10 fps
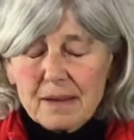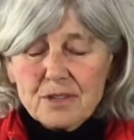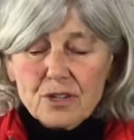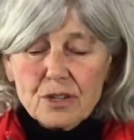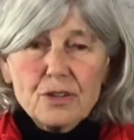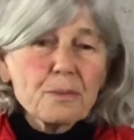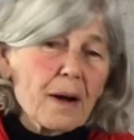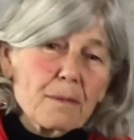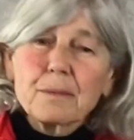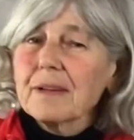I'm sure you
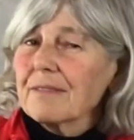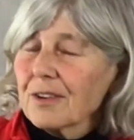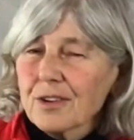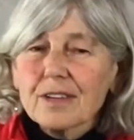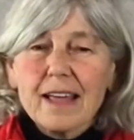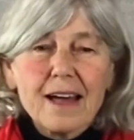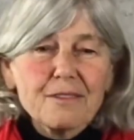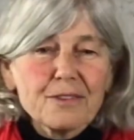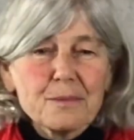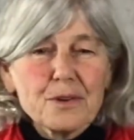probably have heard
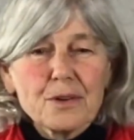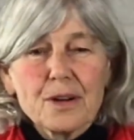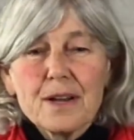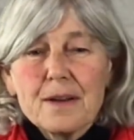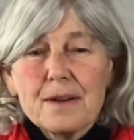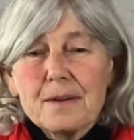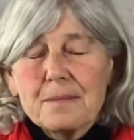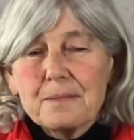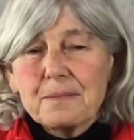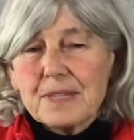that from your
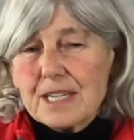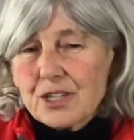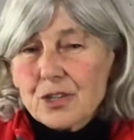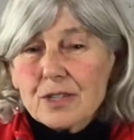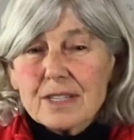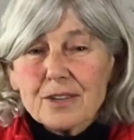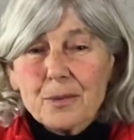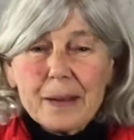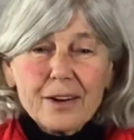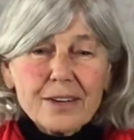teachers and
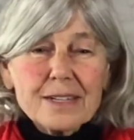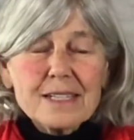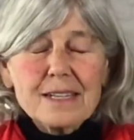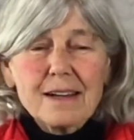your parents.